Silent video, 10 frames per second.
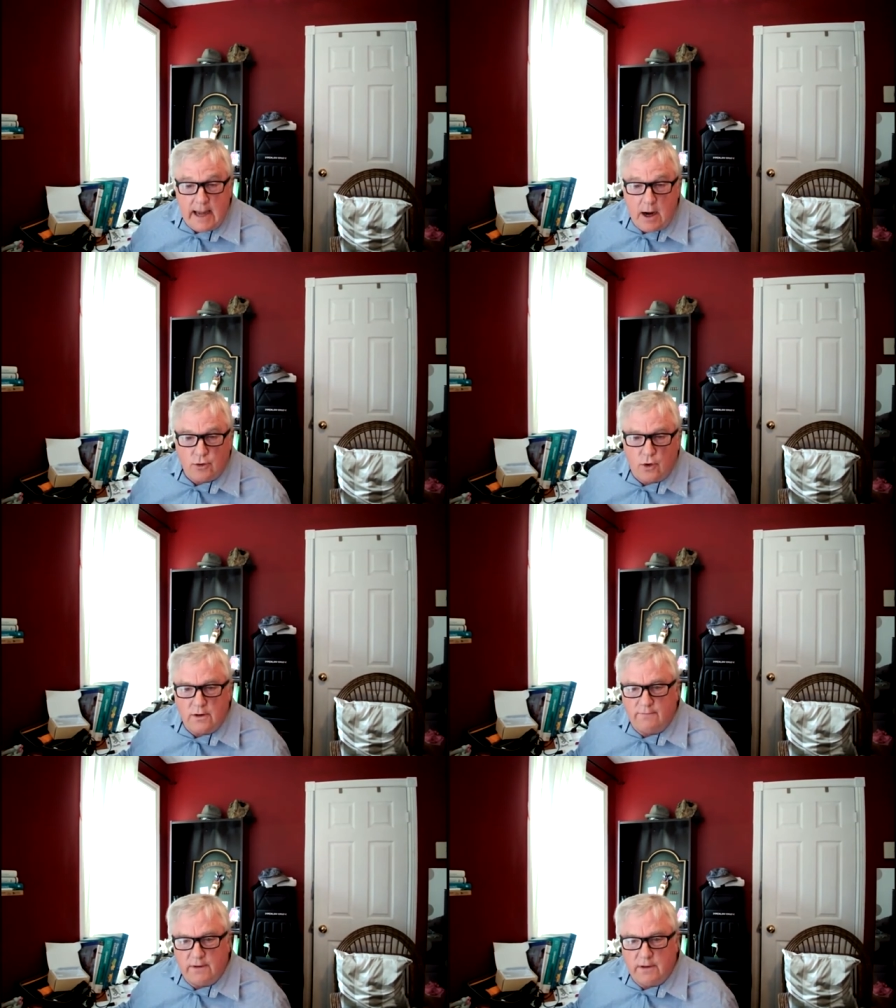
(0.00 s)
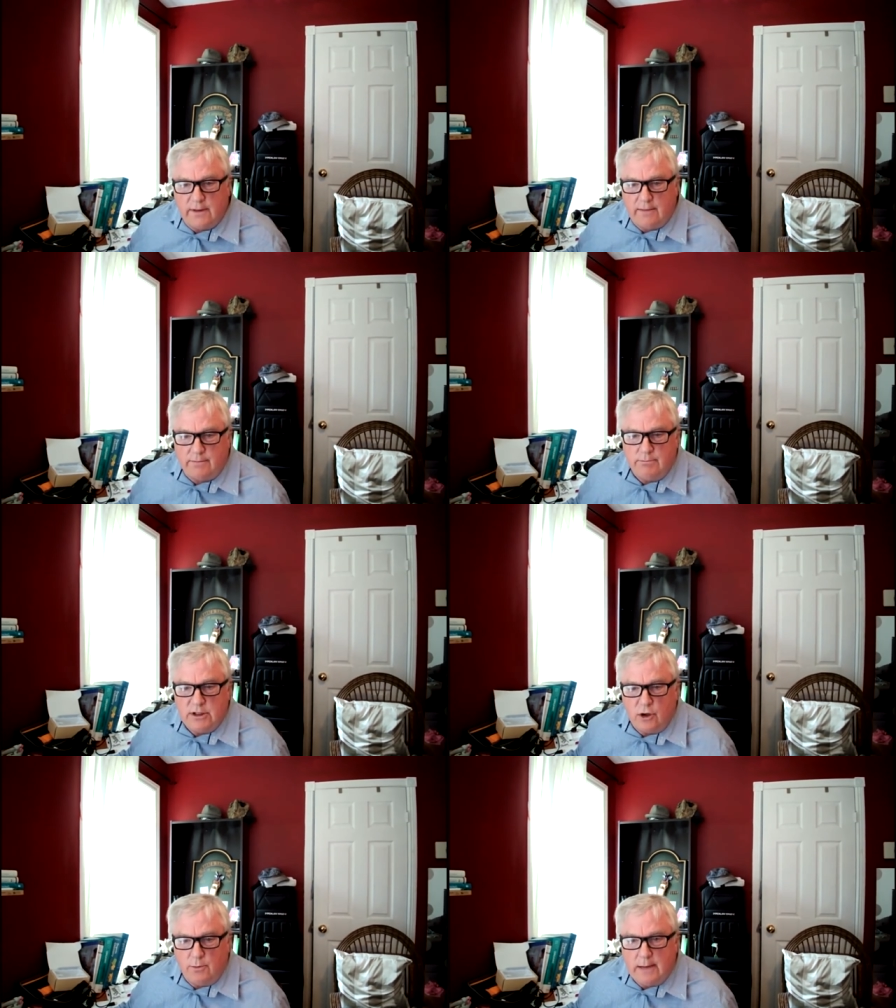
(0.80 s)
doubt or you feel that
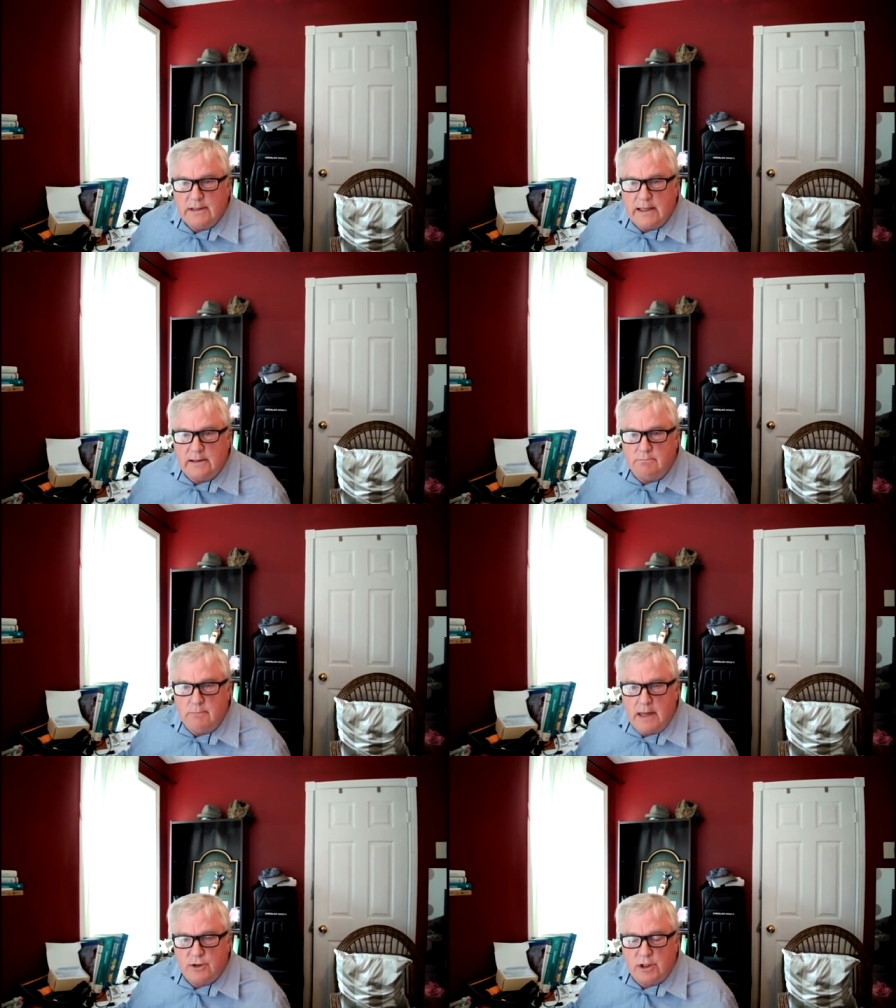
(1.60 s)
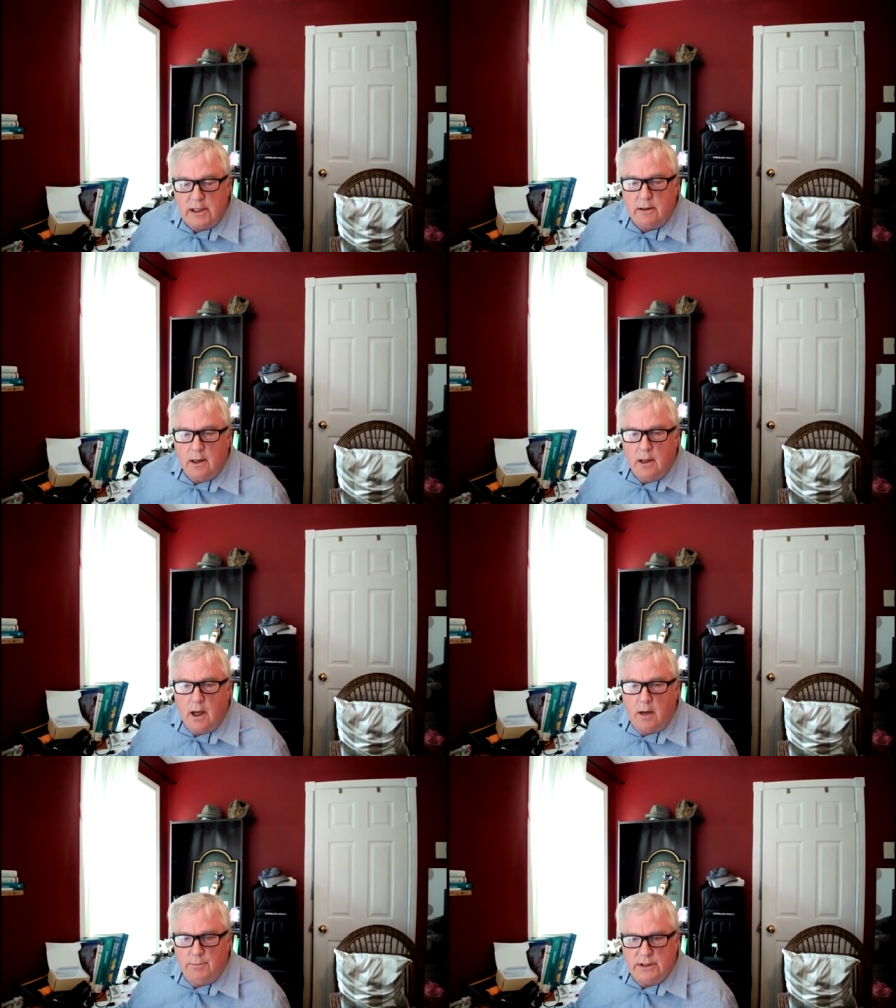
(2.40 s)
maybe they didn't mention
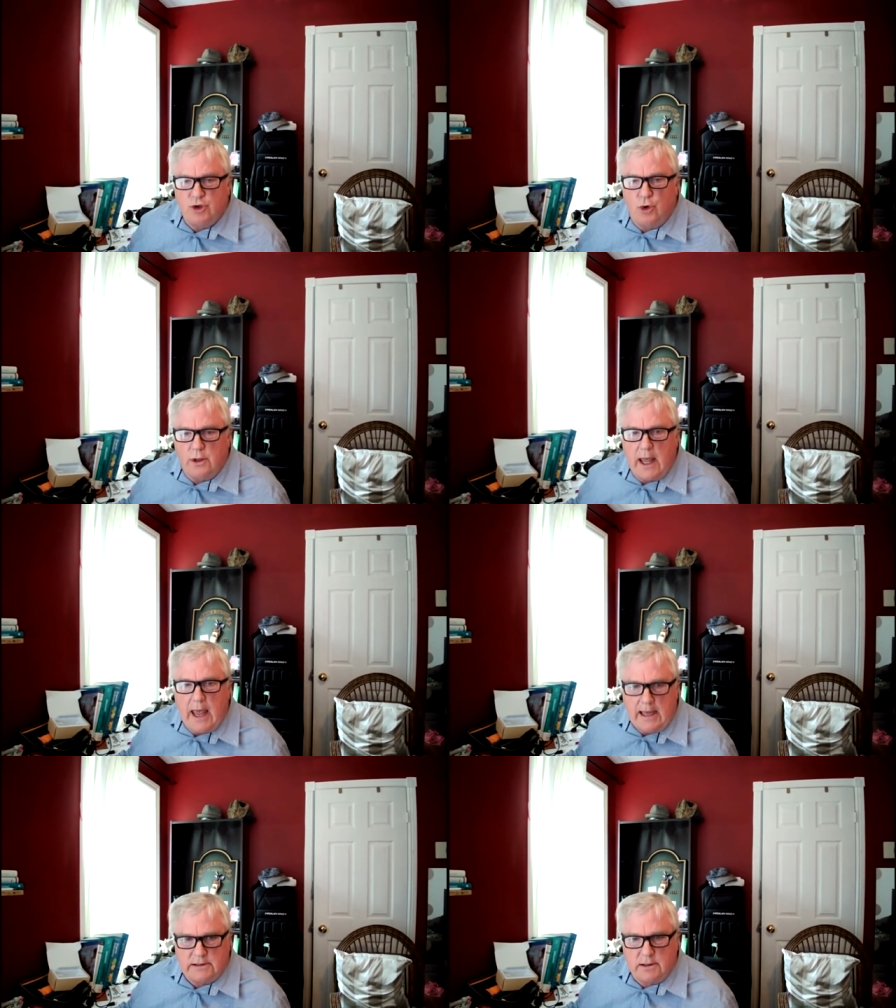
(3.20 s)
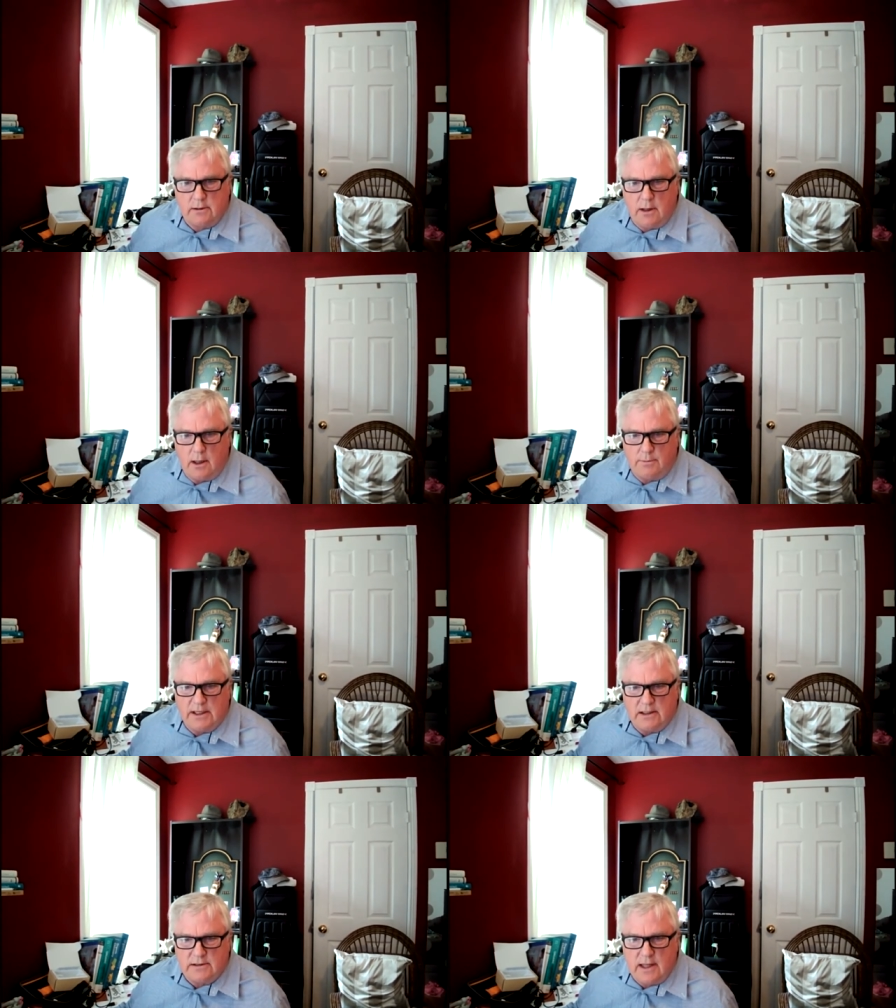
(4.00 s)
it. Be sure to ask
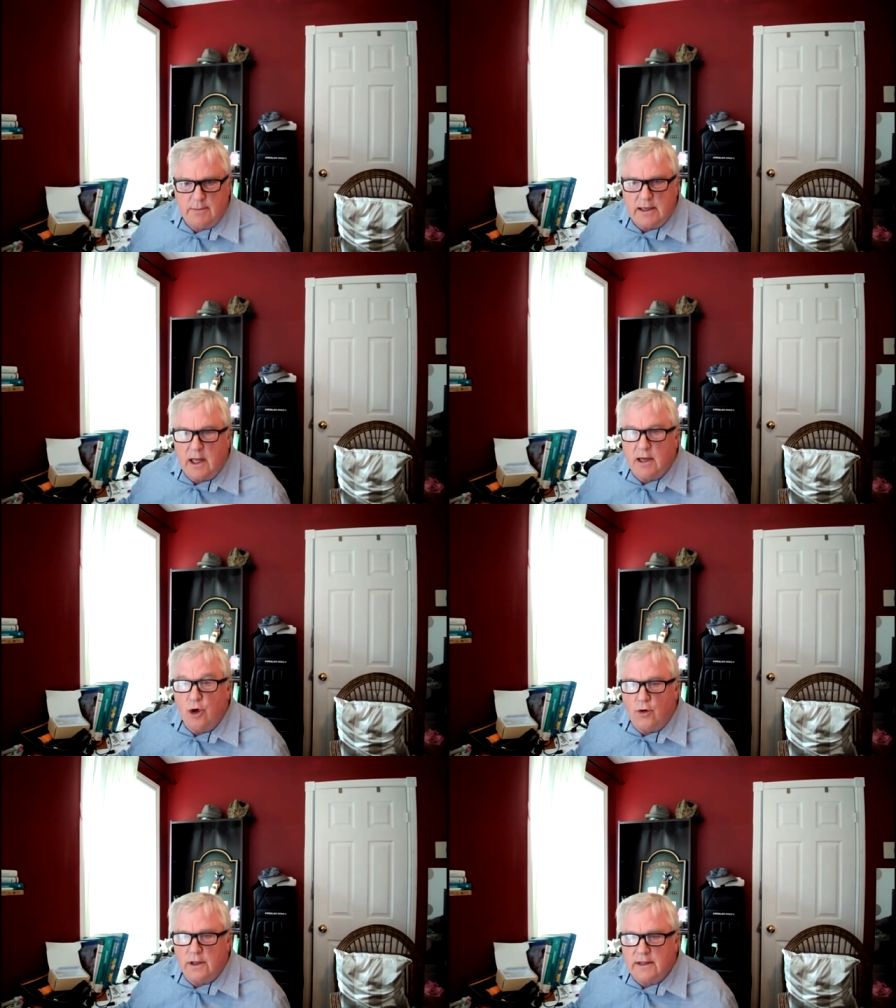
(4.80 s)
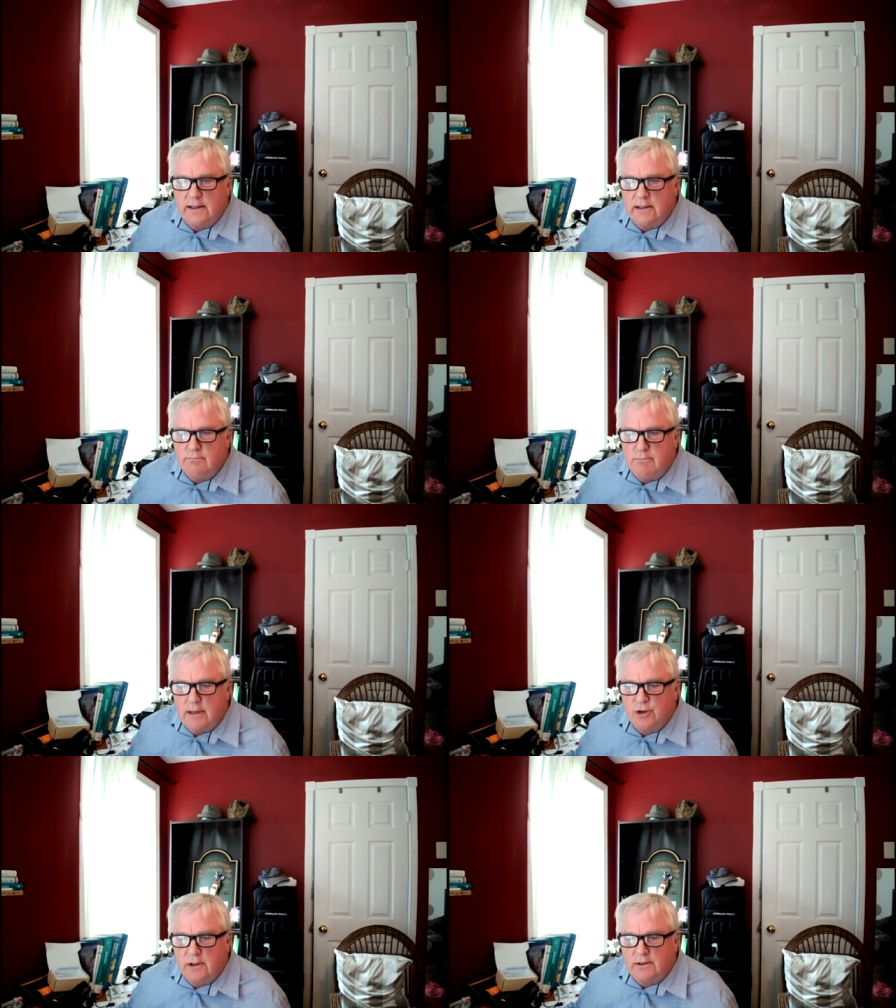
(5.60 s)
because they may not know that they didn't
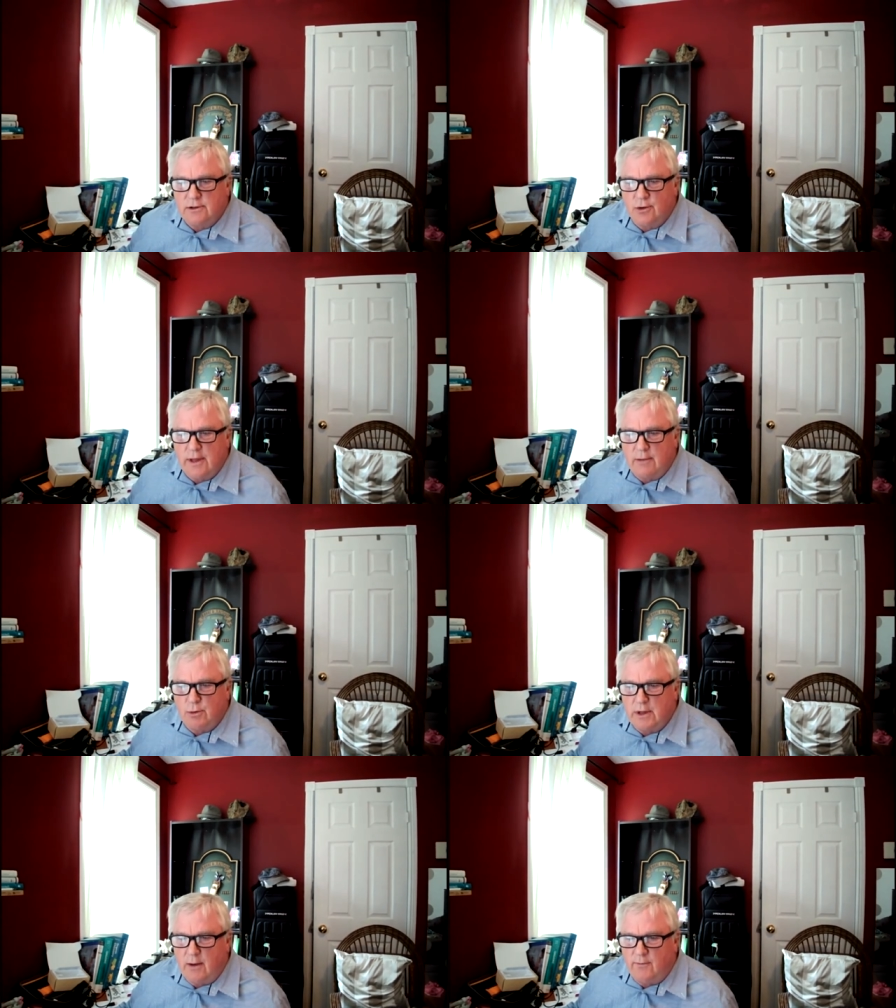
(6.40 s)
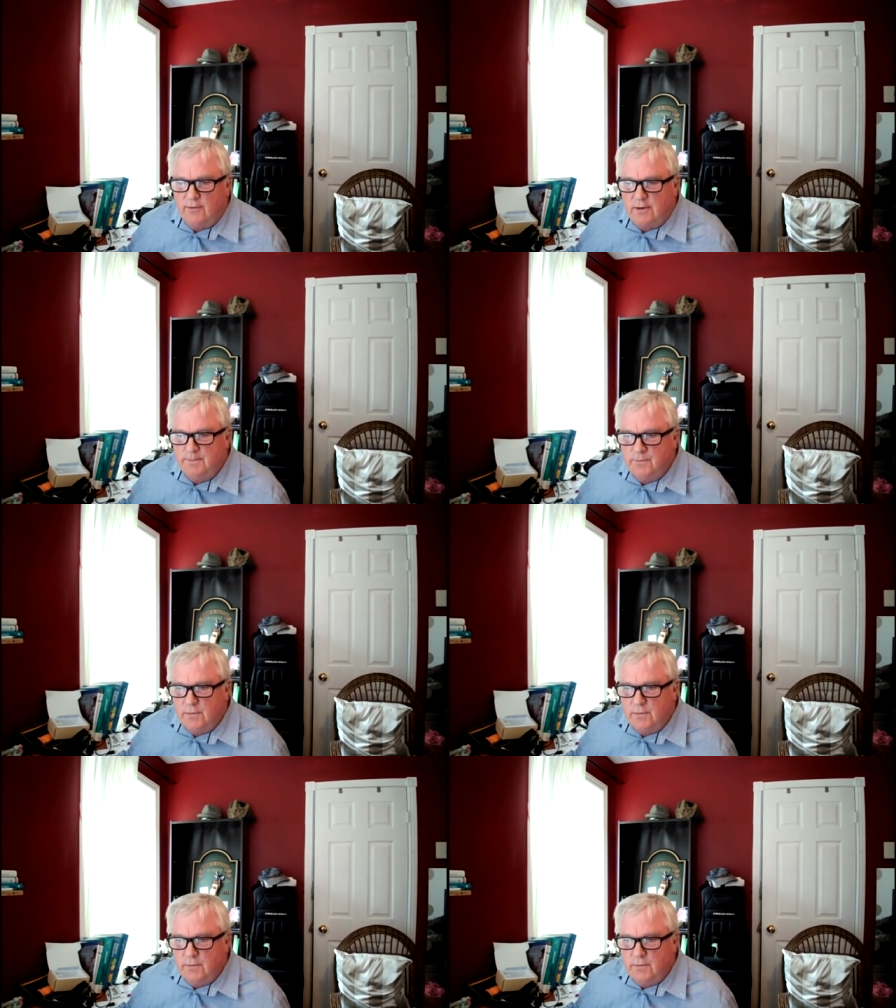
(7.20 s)
mention it, so that will be helpful.